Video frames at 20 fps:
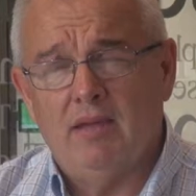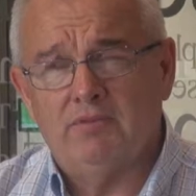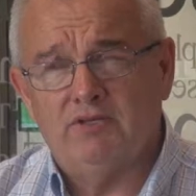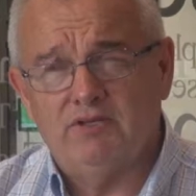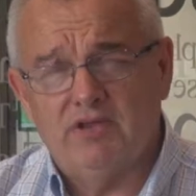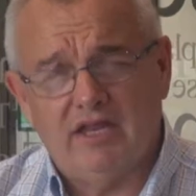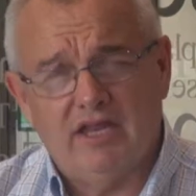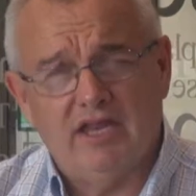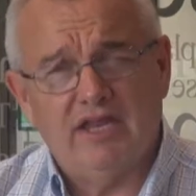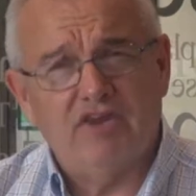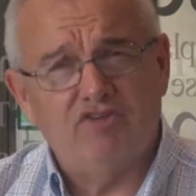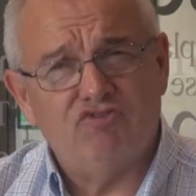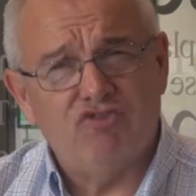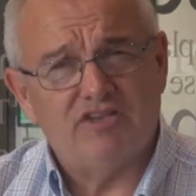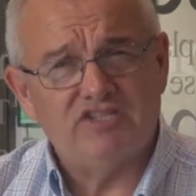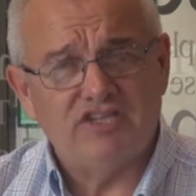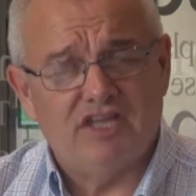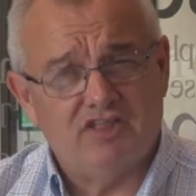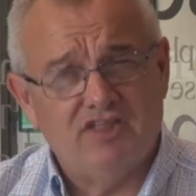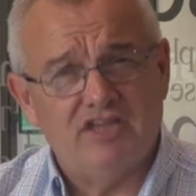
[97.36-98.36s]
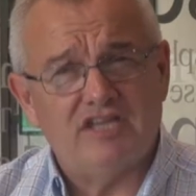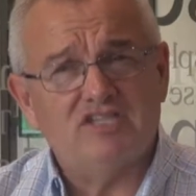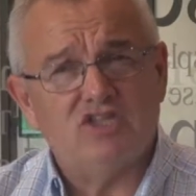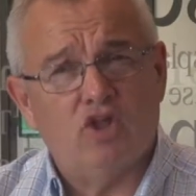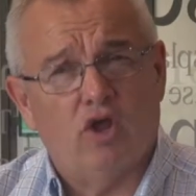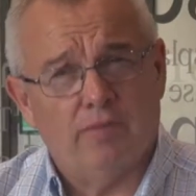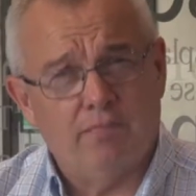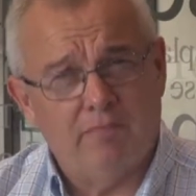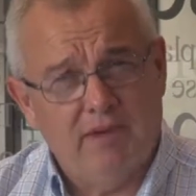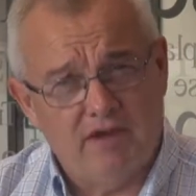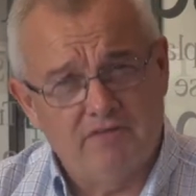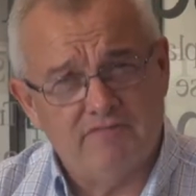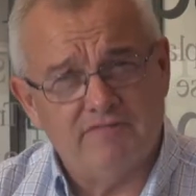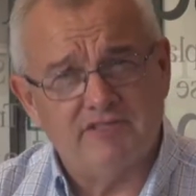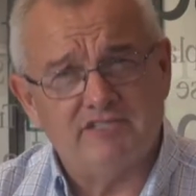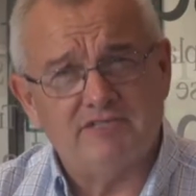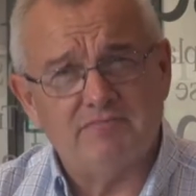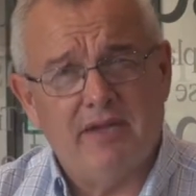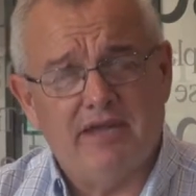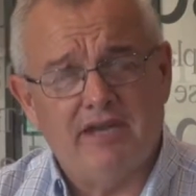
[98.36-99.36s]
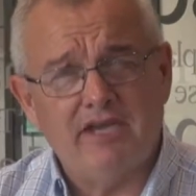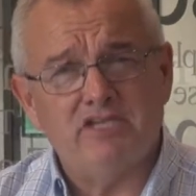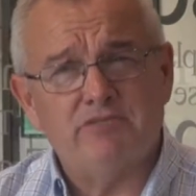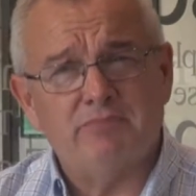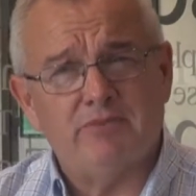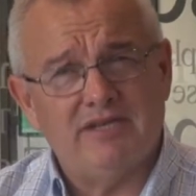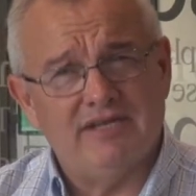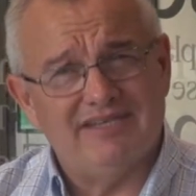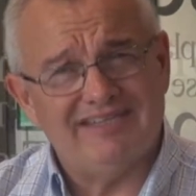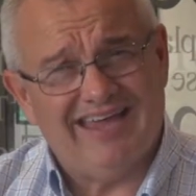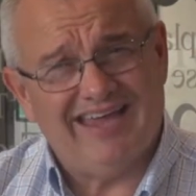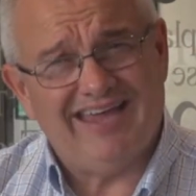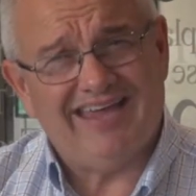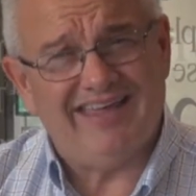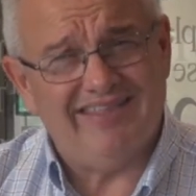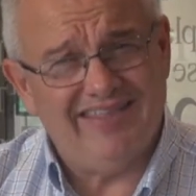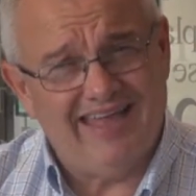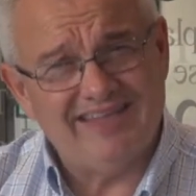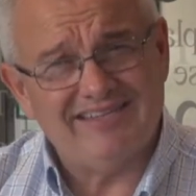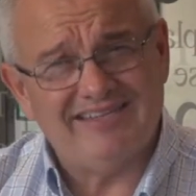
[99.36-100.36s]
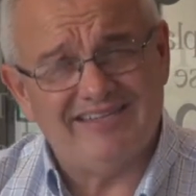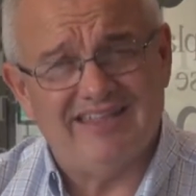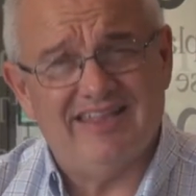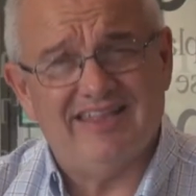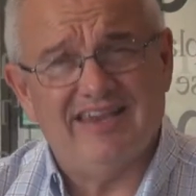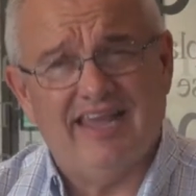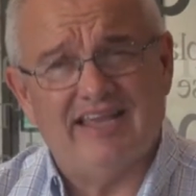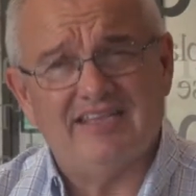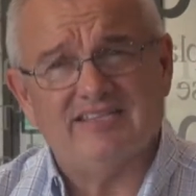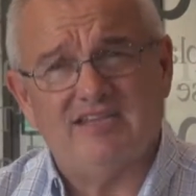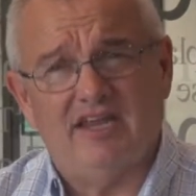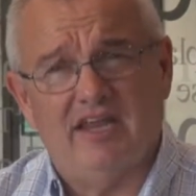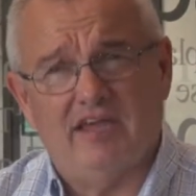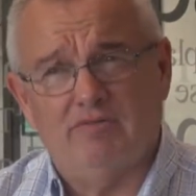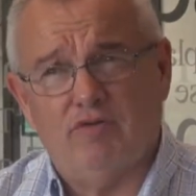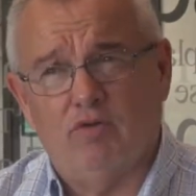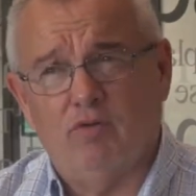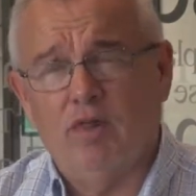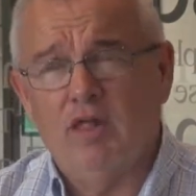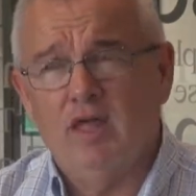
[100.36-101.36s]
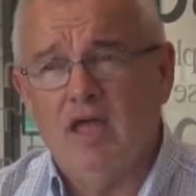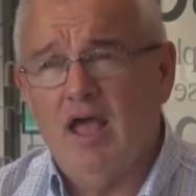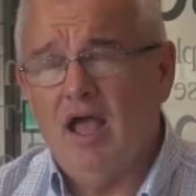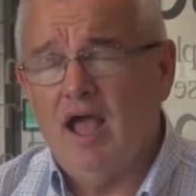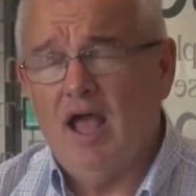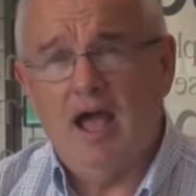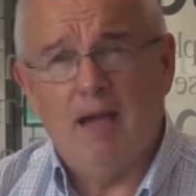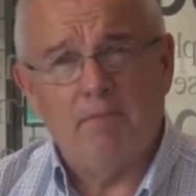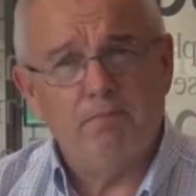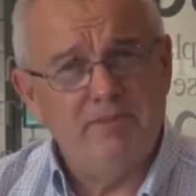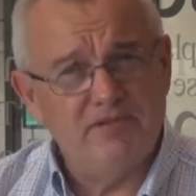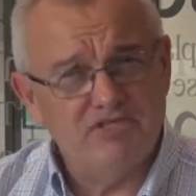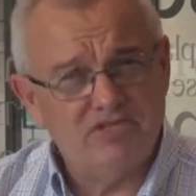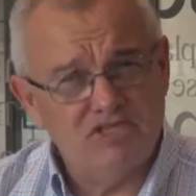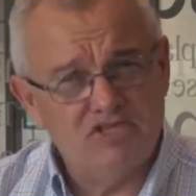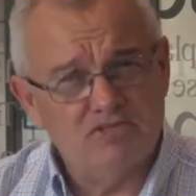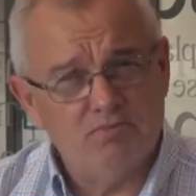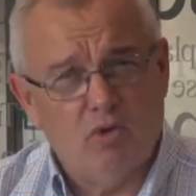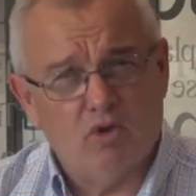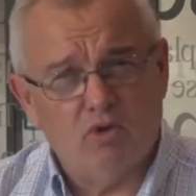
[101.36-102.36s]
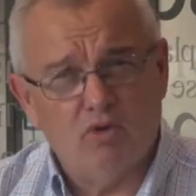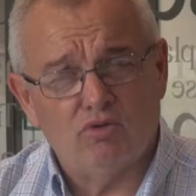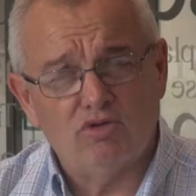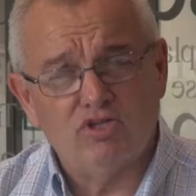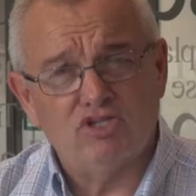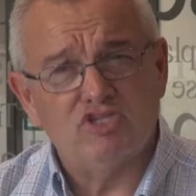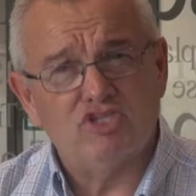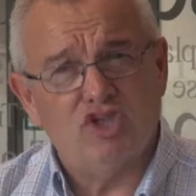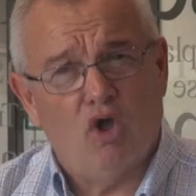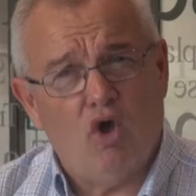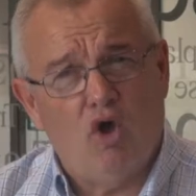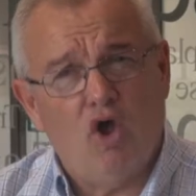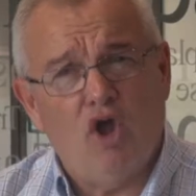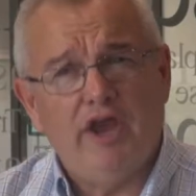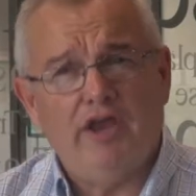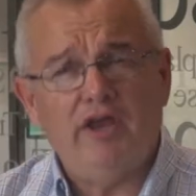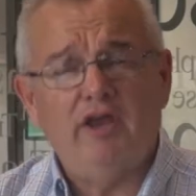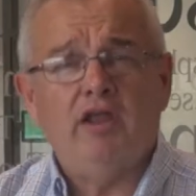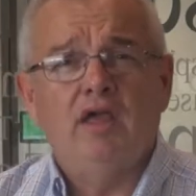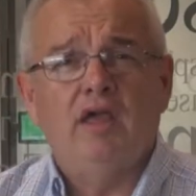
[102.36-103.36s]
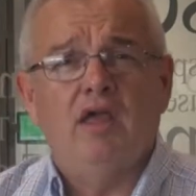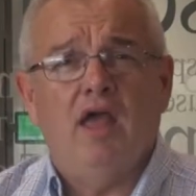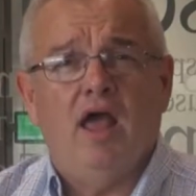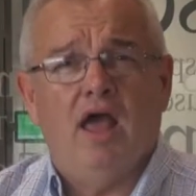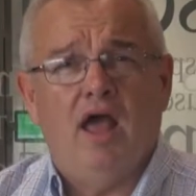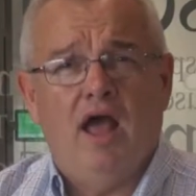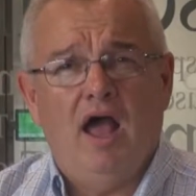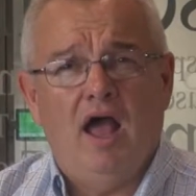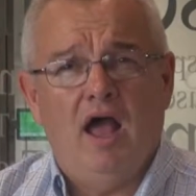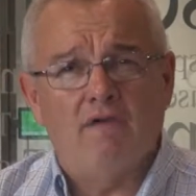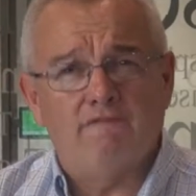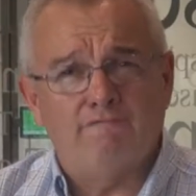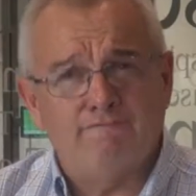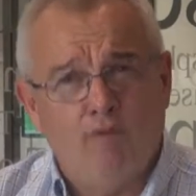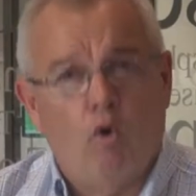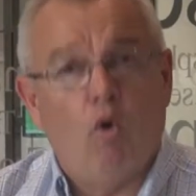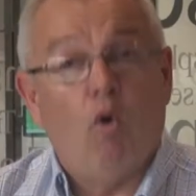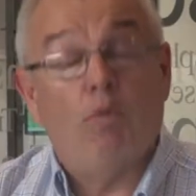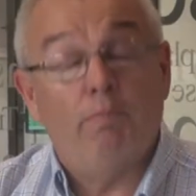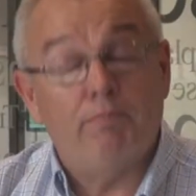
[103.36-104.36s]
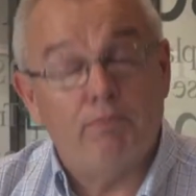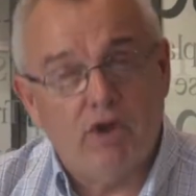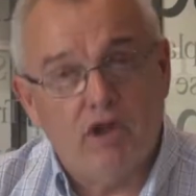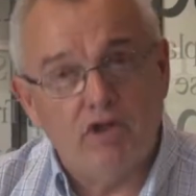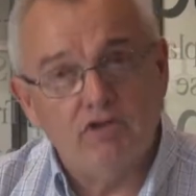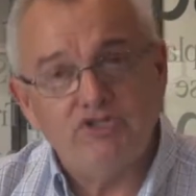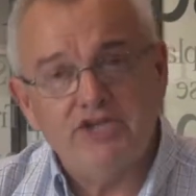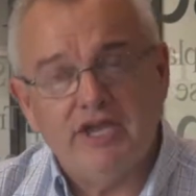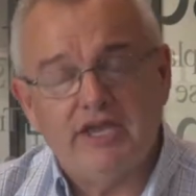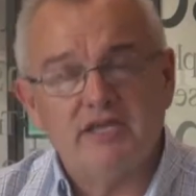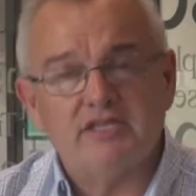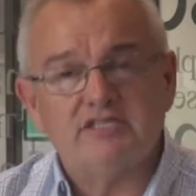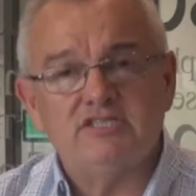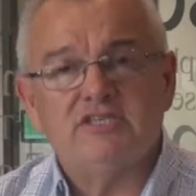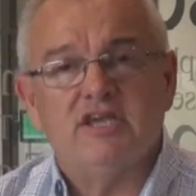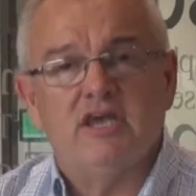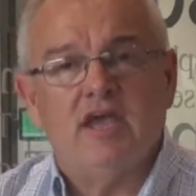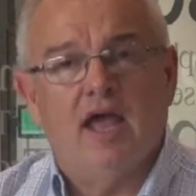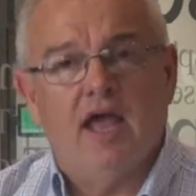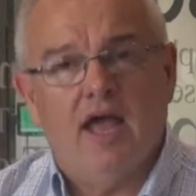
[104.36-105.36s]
particularly addressing things like benefits management and taking that to the next level, business model design for projects.